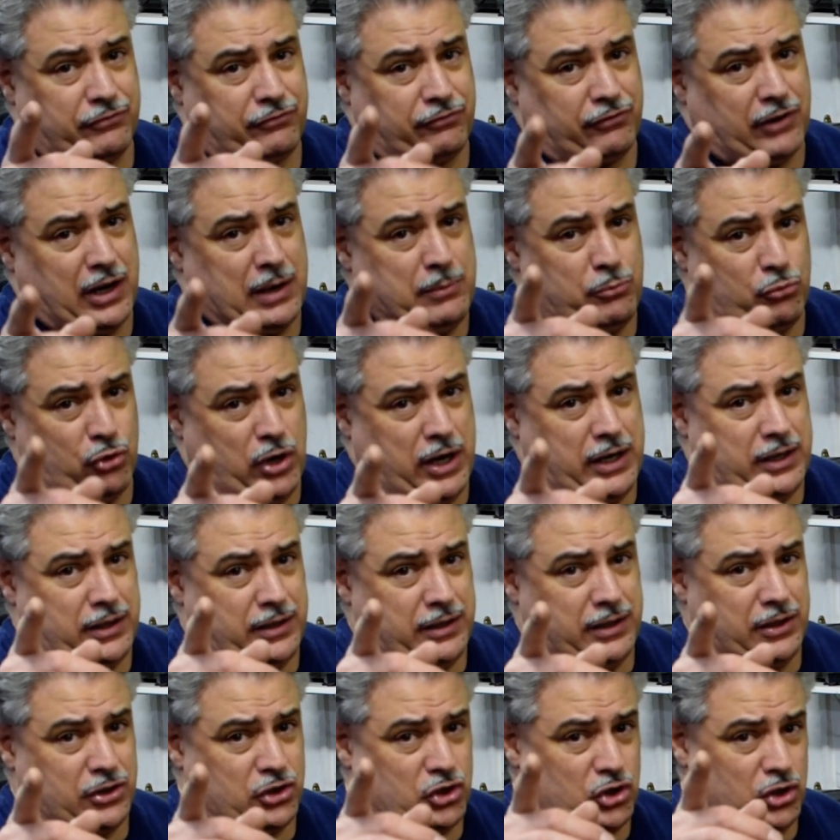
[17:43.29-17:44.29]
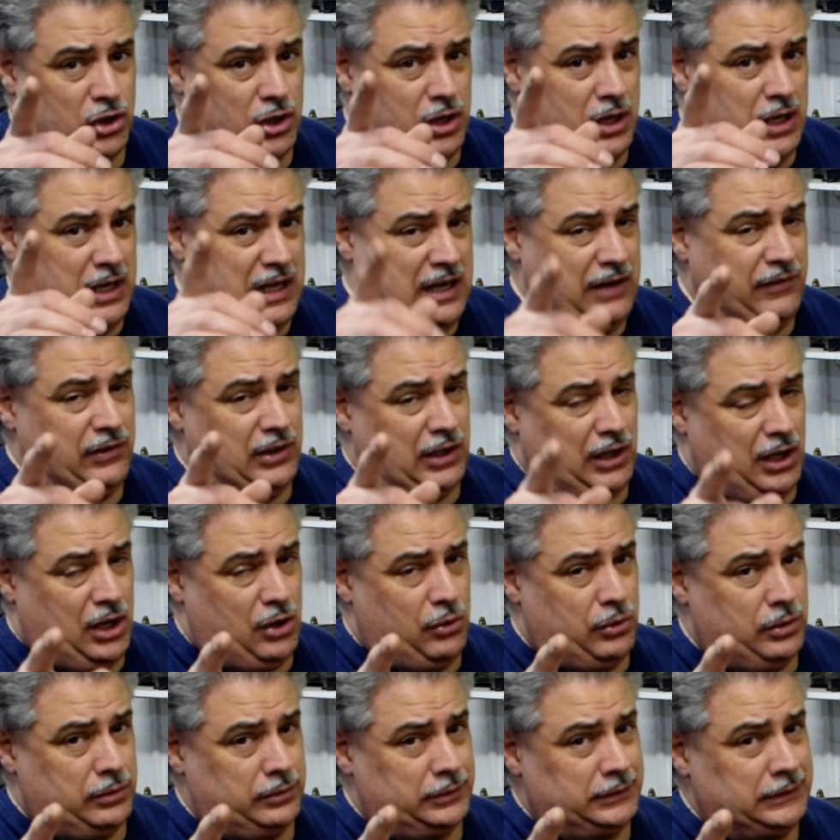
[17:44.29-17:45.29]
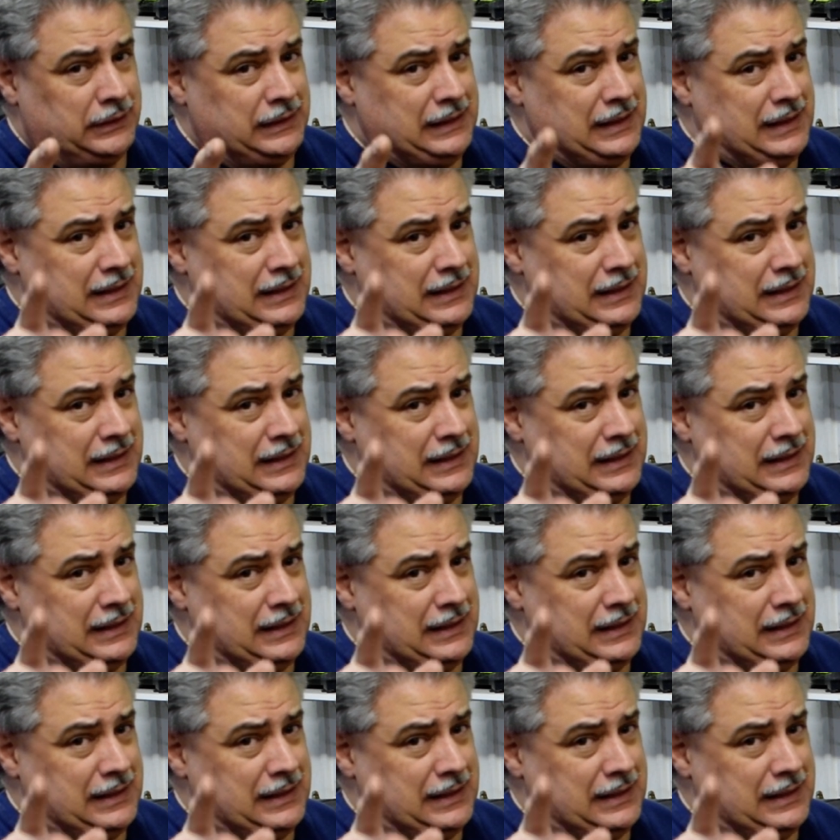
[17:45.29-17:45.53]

frame rate on this even lower.